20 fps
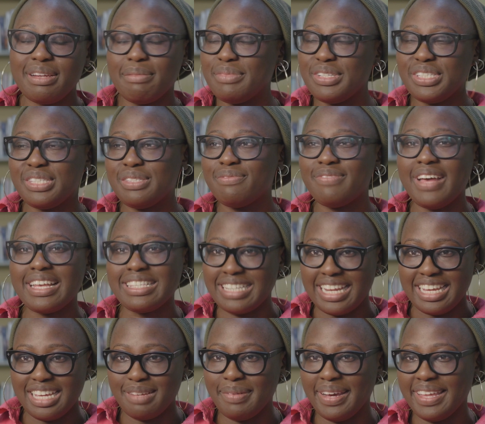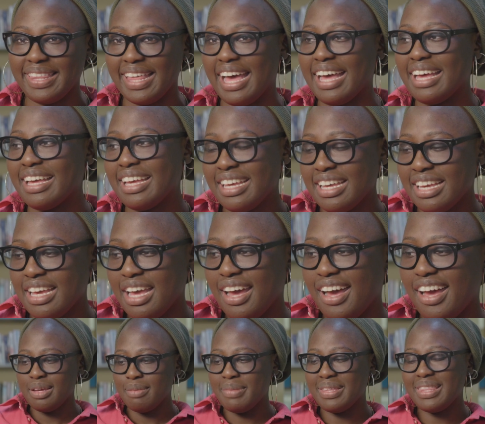I'm just fascinated by that.
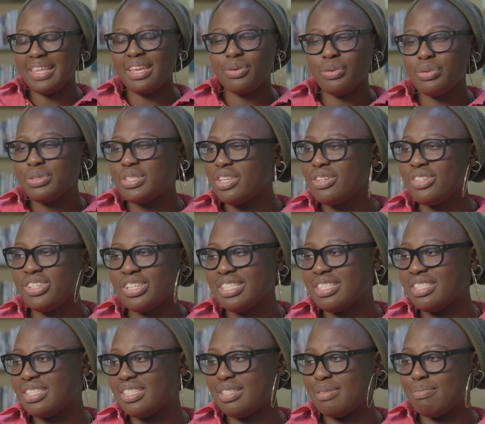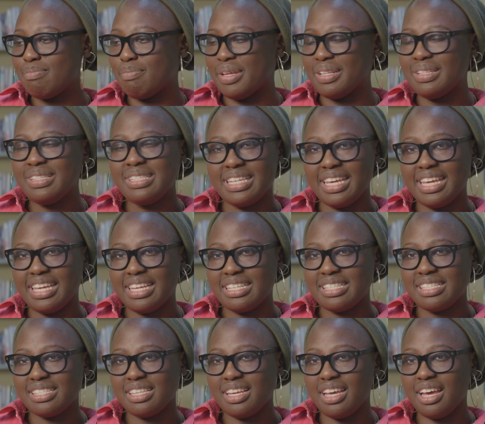But then also just
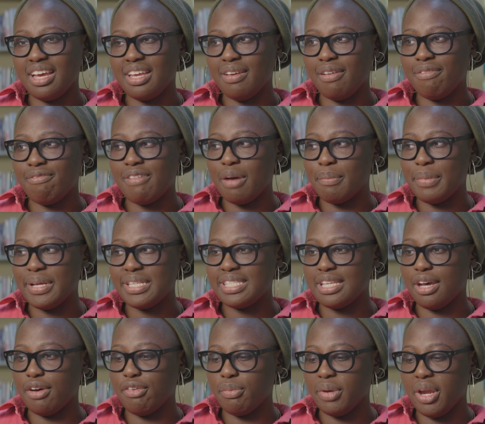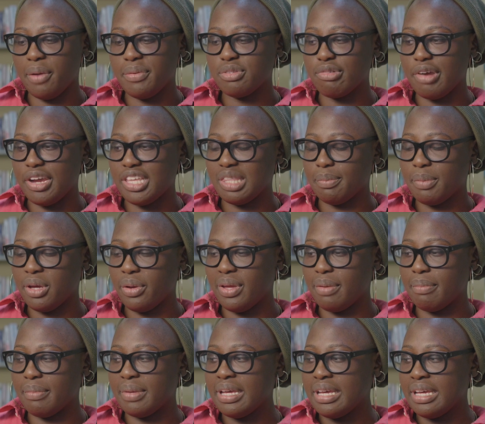buildings. I found myself, when I was writing the
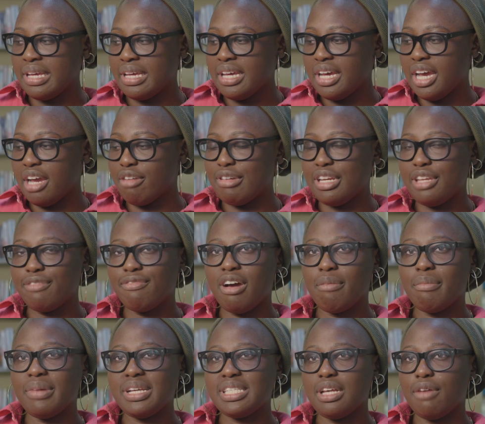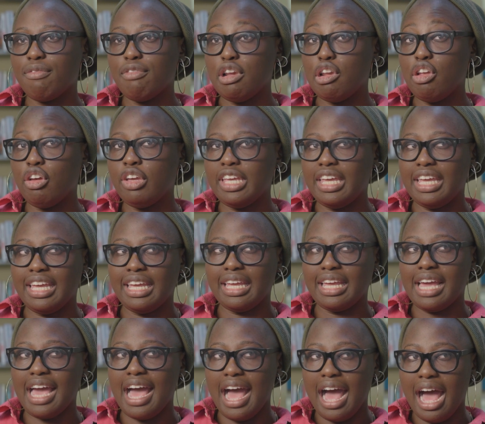poem, I really found myself
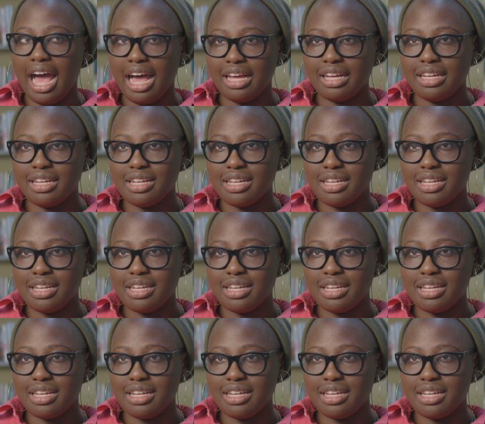looking at